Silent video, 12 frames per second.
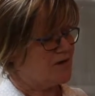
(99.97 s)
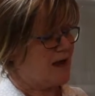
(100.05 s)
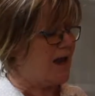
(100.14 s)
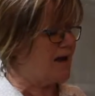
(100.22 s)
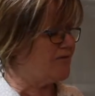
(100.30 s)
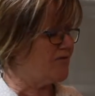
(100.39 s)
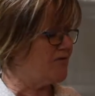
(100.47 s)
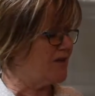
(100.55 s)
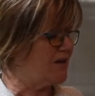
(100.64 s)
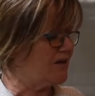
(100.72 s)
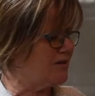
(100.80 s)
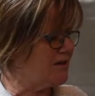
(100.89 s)
half of an
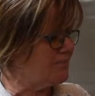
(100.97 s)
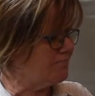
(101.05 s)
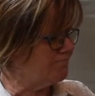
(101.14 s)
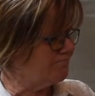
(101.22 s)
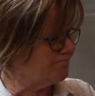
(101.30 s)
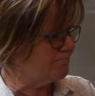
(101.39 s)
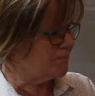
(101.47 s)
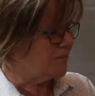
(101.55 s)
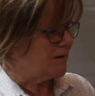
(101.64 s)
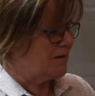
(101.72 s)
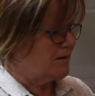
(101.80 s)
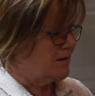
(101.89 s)
onion.
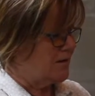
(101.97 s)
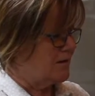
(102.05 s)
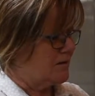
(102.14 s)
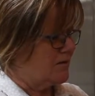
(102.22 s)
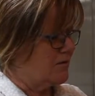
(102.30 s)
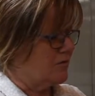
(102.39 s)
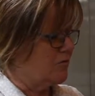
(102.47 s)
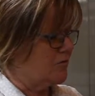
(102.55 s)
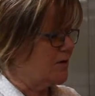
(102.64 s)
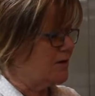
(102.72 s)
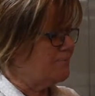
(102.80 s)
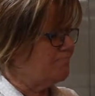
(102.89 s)

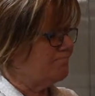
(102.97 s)
Go in.